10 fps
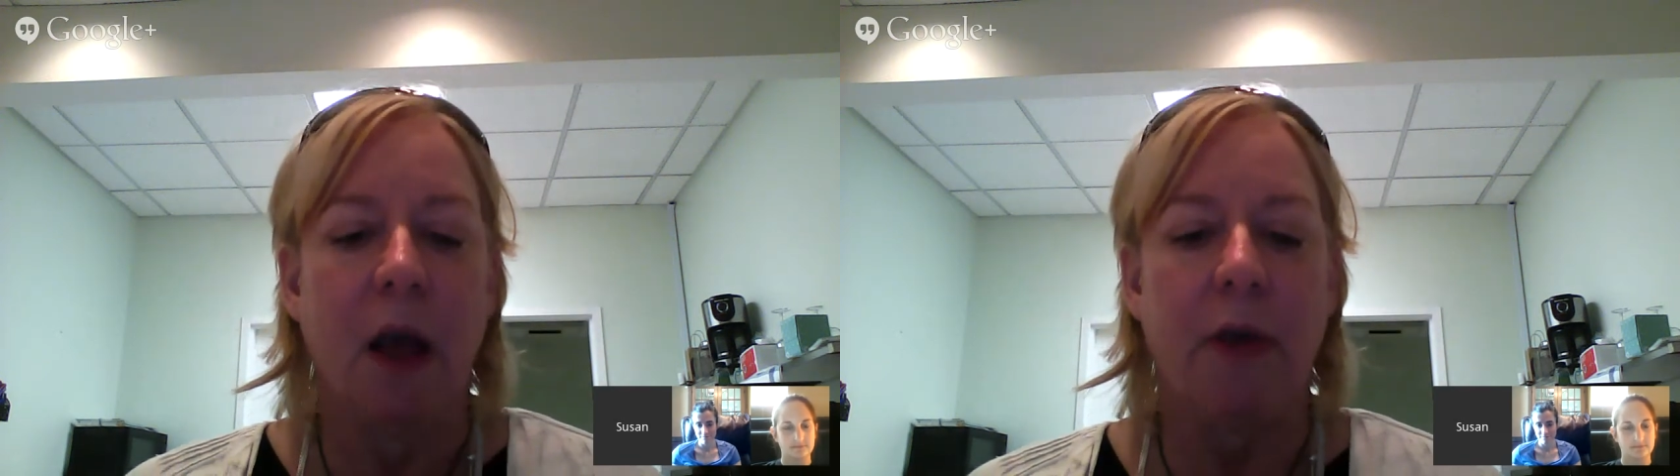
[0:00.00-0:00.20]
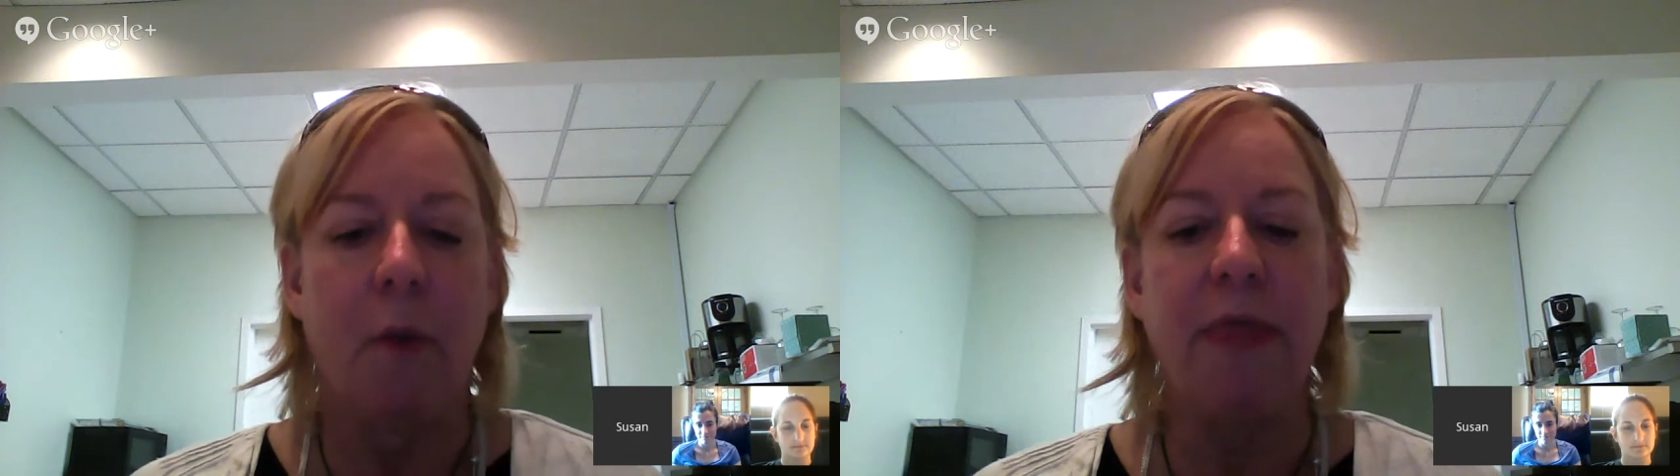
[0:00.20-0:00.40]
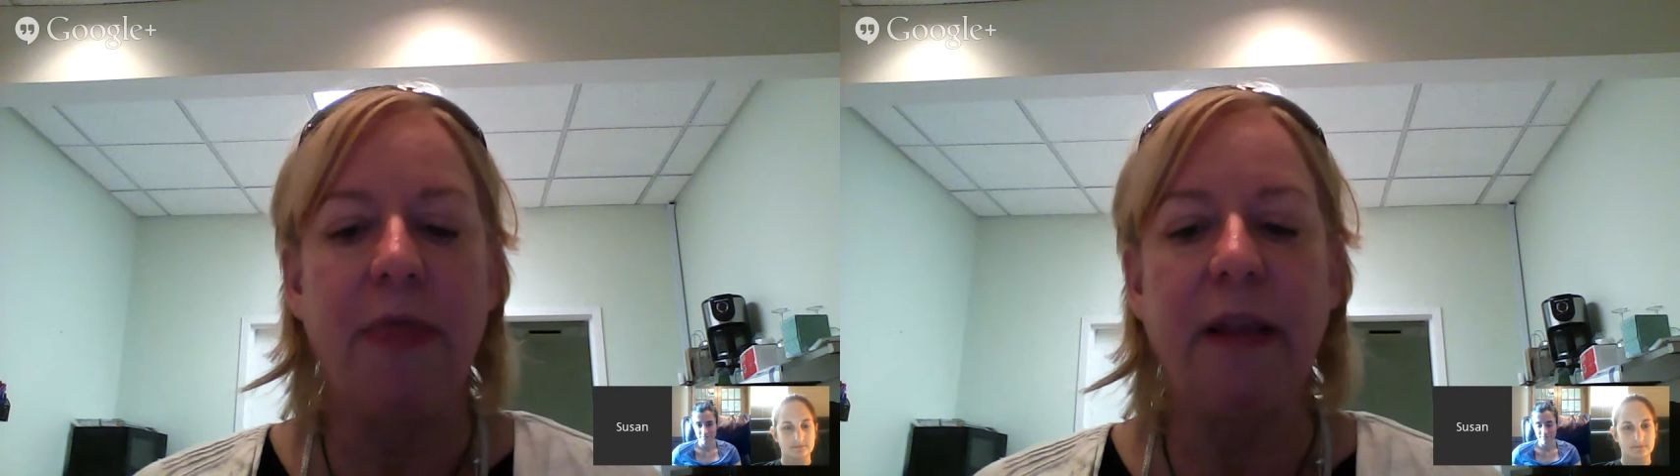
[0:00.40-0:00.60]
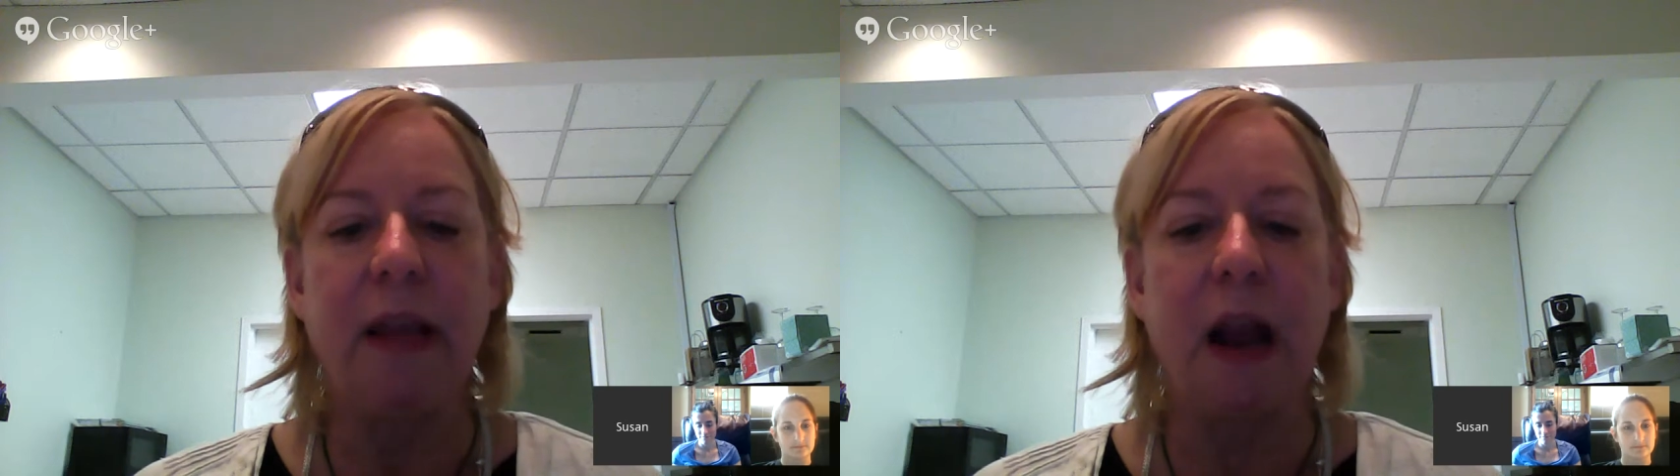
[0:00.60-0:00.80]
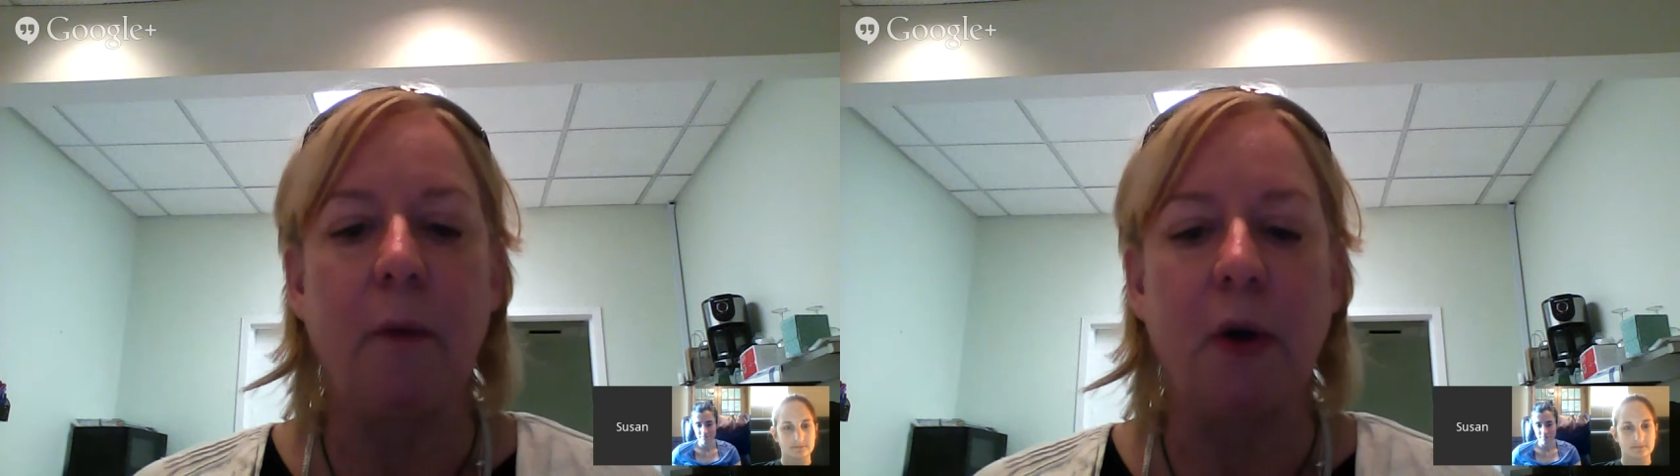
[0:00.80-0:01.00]
The one thing
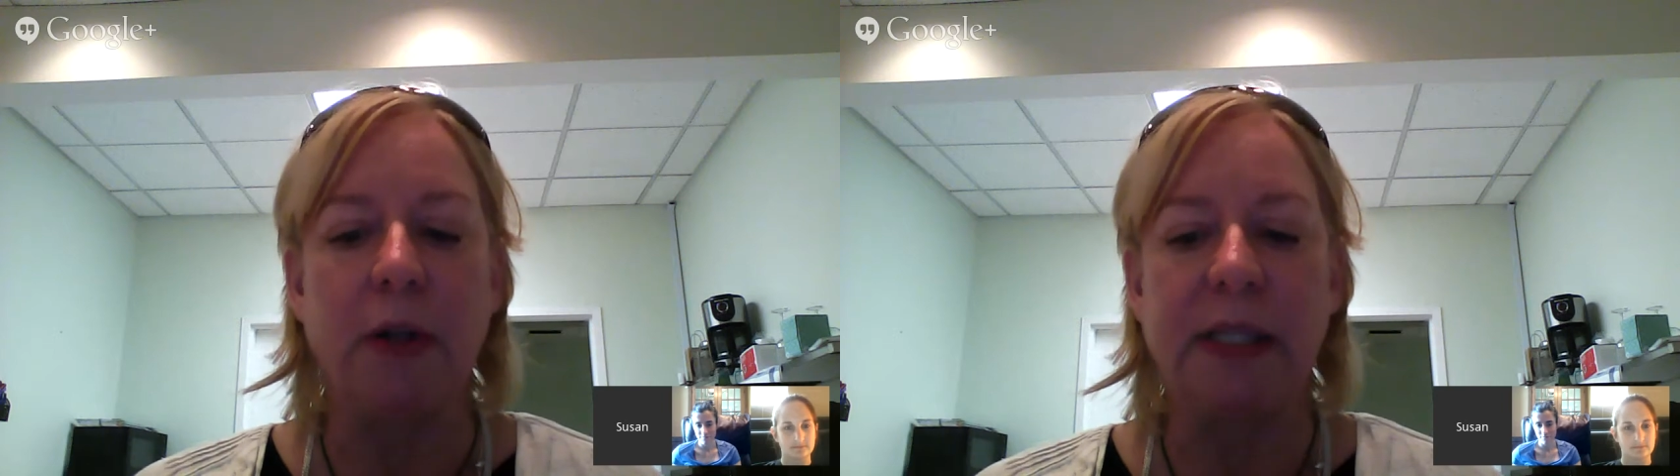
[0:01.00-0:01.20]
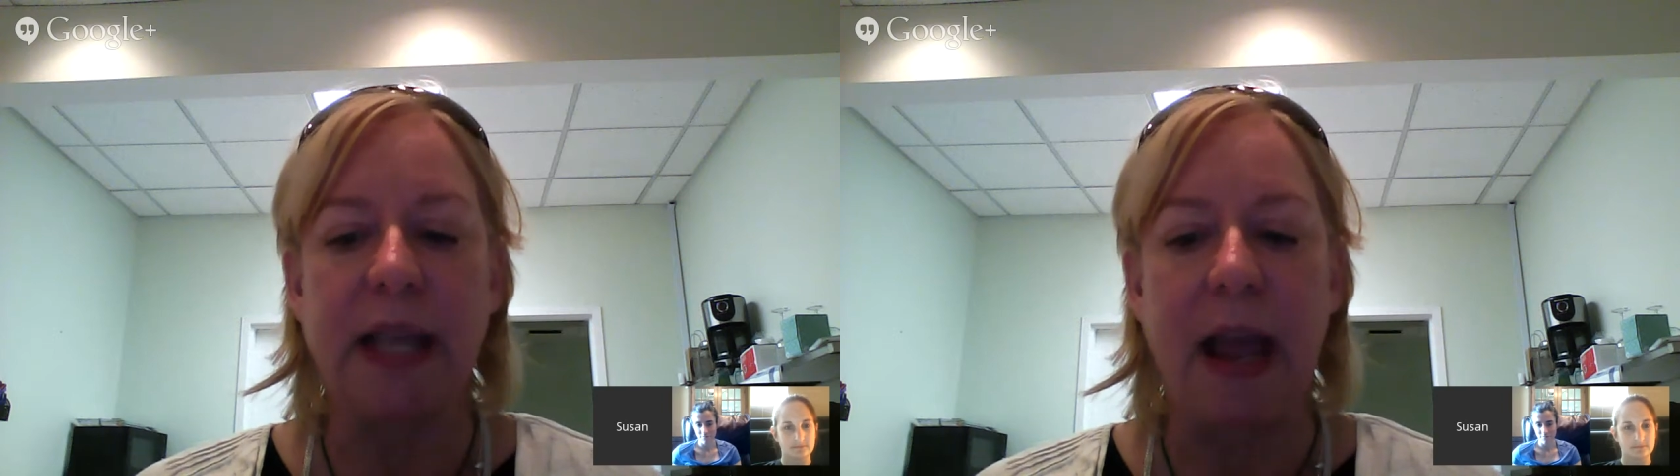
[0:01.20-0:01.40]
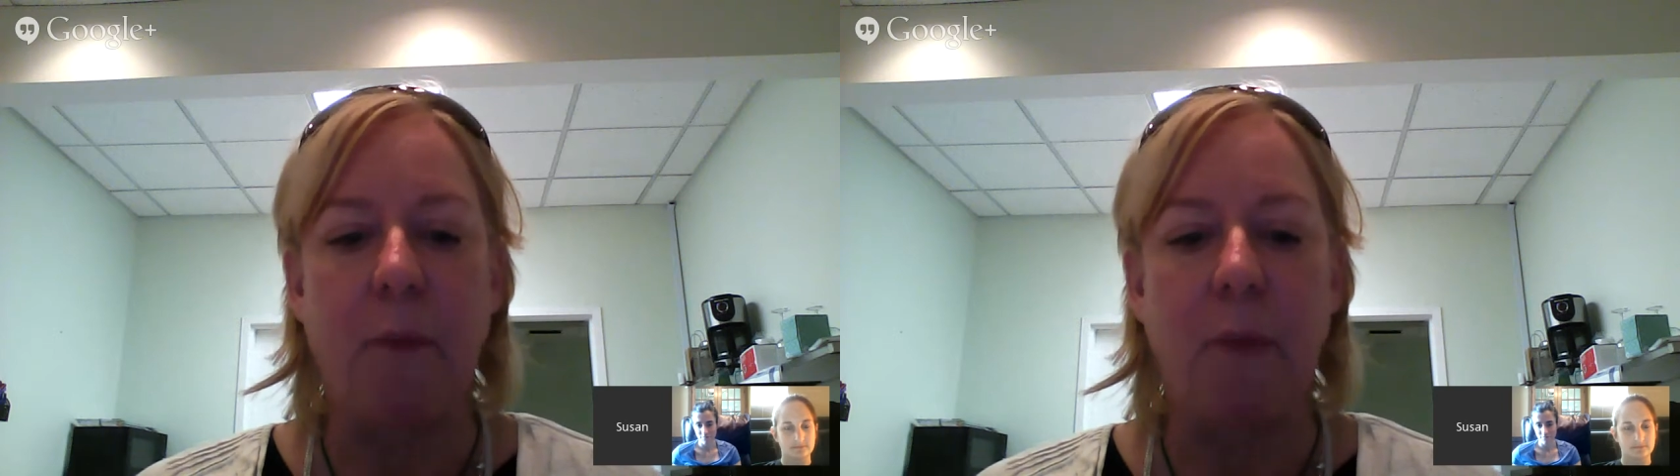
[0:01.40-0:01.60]
that I will say,